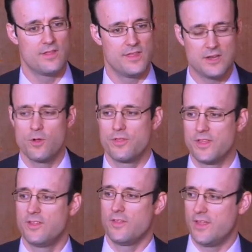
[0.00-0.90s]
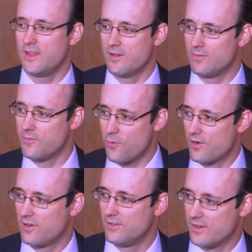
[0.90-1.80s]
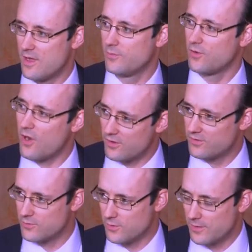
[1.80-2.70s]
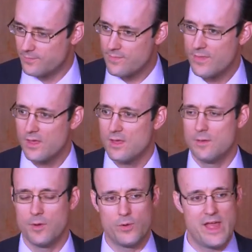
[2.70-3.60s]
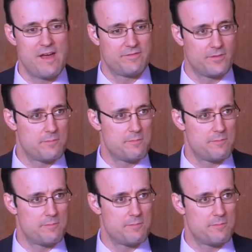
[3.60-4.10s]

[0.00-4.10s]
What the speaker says: they don't think that they can afford to come to our school. But we have